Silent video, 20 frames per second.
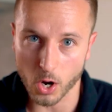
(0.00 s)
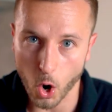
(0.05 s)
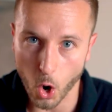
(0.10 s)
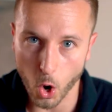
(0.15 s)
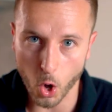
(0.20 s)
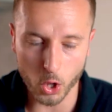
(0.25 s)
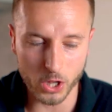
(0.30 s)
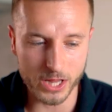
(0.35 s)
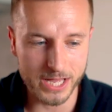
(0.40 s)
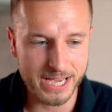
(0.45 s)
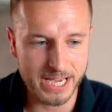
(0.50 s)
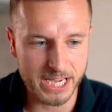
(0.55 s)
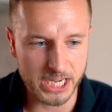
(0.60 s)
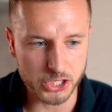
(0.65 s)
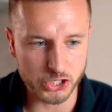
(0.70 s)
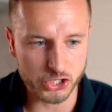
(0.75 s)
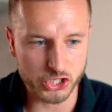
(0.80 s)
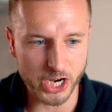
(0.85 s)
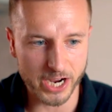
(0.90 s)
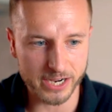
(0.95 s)
whole
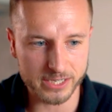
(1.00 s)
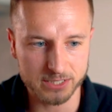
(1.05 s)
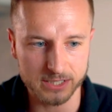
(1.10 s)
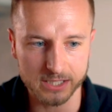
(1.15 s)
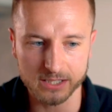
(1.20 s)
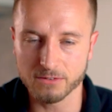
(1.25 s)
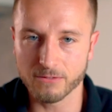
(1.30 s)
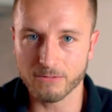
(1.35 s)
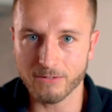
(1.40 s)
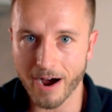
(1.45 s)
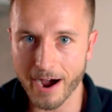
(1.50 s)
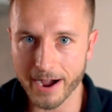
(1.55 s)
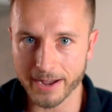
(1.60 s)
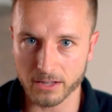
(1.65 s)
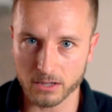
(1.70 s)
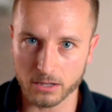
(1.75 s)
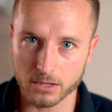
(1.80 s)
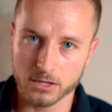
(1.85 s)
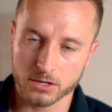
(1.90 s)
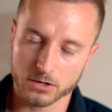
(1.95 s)
injected
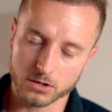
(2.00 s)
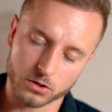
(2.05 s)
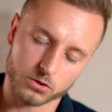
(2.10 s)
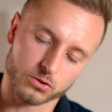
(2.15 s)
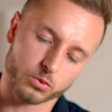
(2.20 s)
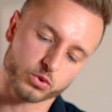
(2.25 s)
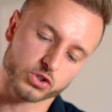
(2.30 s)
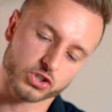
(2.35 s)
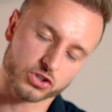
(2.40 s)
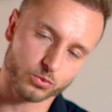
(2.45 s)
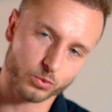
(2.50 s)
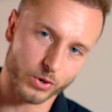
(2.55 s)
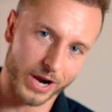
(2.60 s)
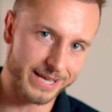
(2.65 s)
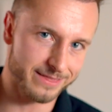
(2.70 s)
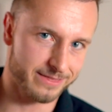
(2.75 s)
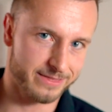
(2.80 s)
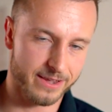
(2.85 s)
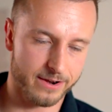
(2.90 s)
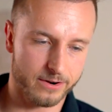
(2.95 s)
vial goes
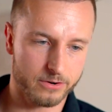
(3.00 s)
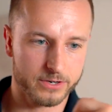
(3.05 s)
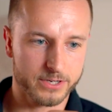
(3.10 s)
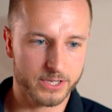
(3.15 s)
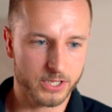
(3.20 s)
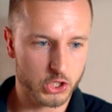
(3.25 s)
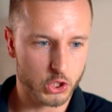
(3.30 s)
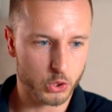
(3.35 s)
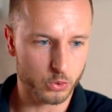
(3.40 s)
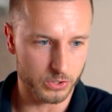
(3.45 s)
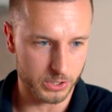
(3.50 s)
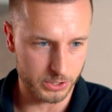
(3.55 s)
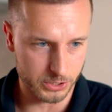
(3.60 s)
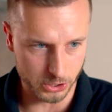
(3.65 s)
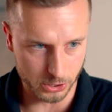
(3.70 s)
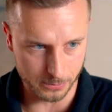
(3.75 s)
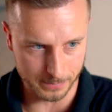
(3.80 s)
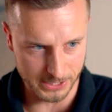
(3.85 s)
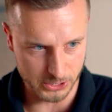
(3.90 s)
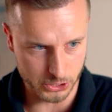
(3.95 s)
right there into the
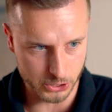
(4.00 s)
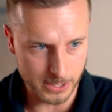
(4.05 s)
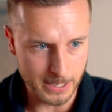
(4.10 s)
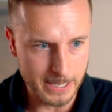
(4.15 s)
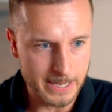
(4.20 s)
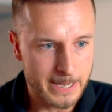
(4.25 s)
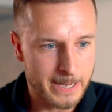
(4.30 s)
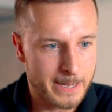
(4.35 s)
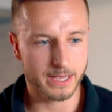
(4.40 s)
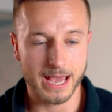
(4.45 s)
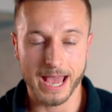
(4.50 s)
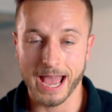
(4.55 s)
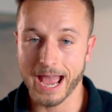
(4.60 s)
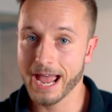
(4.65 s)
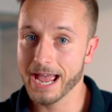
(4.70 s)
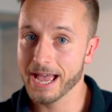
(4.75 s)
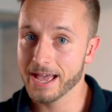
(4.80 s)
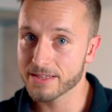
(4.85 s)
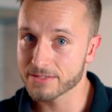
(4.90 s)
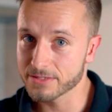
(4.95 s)
dermis.
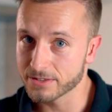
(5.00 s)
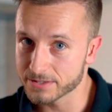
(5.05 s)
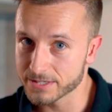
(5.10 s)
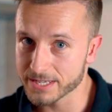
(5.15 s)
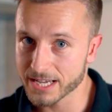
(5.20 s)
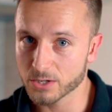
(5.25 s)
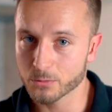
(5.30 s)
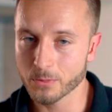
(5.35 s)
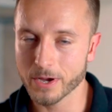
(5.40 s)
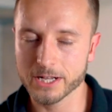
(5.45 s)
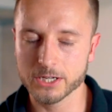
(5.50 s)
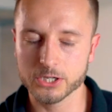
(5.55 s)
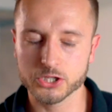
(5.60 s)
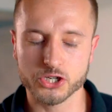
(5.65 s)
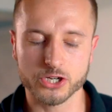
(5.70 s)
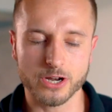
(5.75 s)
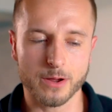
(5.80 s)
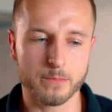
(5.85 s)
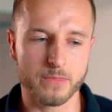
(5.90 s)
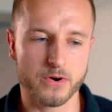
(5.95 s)
And the
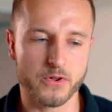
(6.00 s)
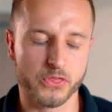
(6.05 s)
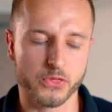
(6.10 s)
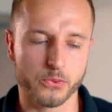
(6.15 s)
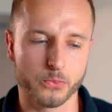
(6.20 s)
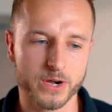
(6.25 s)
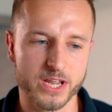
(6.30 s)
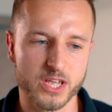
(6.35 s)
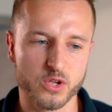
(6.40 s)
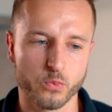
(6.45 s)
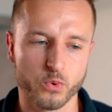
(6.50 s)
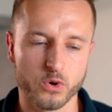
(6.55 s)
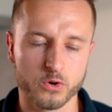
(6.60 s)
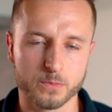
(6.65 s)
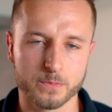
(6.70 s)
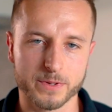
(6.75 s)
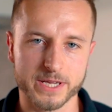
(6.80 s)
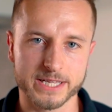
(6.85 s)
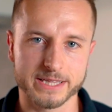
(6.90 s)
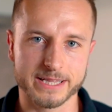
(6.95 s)
advantage number three
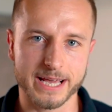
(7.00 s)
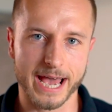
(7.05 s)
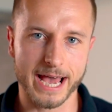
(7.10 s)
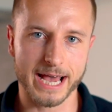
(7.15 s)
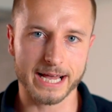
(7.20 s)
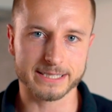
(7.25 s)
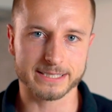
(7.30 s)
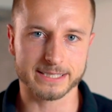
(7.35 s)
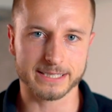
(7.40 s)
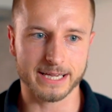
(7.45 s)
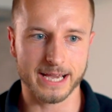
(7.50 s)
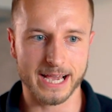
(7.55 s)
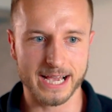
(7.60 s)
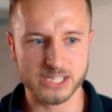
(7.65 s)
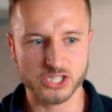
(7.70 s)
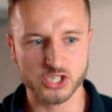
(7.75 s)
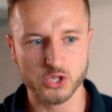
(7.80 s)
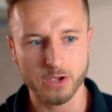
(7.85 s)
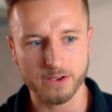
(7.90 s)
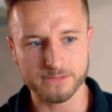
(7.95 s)
would be that,
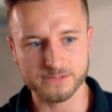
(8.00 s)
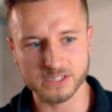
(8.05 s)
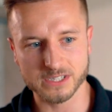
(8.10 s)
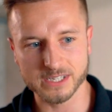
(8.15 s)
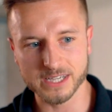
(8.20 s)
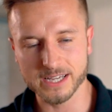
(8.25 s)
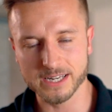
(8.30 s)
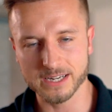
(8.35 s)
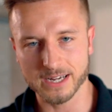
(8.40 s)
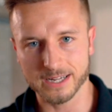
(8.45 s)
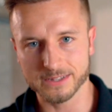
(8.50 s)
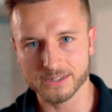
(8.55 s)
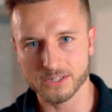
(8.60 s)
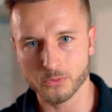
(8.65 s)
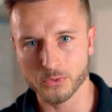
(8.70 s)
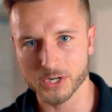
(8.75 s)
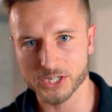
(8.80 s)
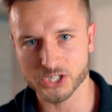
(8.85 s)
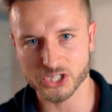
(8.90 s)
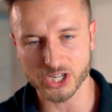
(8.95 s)
as you have seen, the
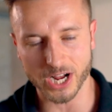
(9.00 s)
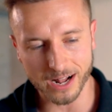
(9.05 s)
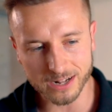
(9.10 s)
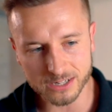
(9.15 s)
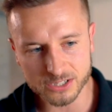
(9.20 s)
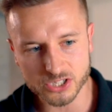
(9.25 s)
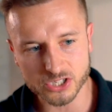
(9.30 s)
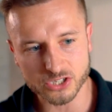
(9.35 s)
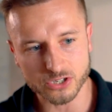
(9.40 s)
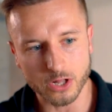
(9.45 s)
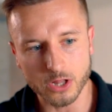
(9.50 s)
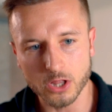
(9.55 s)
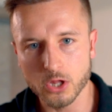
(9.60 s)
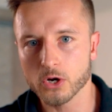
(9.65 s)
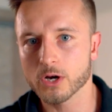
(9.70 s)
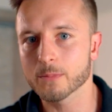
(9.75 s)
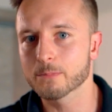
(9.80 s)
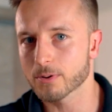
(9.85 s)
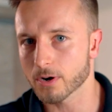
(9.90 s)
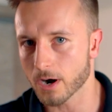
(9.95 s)
results
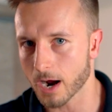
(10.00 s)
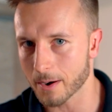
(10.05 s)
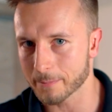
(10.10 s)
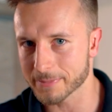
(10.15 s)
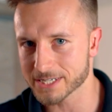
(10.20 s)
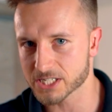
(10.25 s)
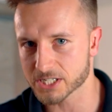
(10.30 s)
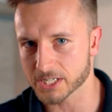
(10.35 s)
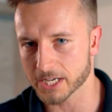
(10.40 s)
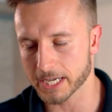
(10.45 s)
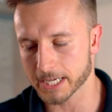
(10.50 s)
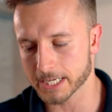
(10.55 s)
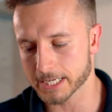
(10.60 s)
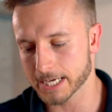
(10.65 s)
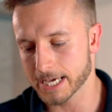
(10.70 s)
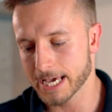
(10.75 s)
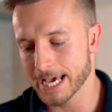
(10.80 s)
look promising.